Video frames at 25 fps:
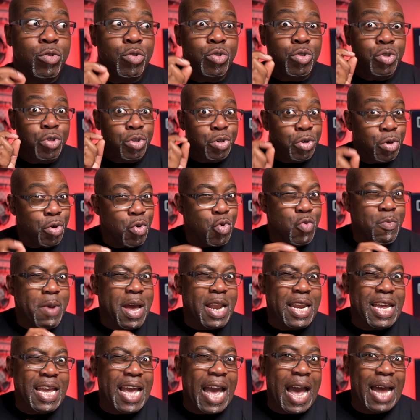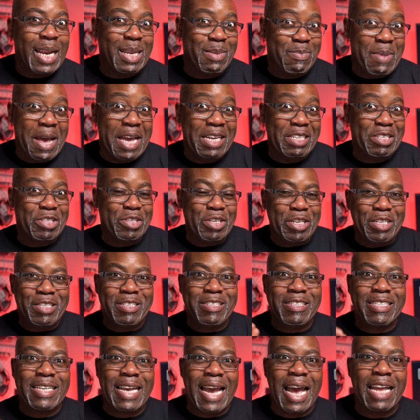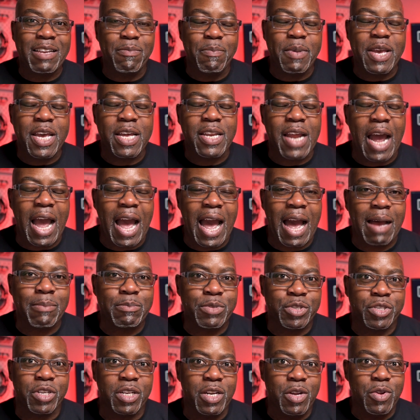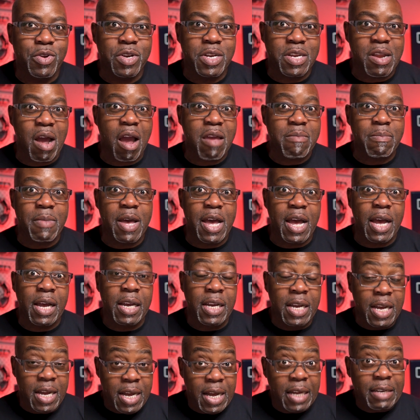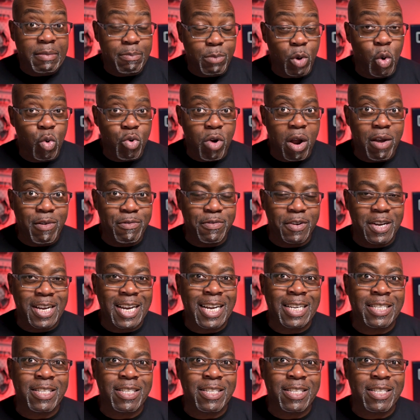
Too many animations can be an absolute nightmare and moreover a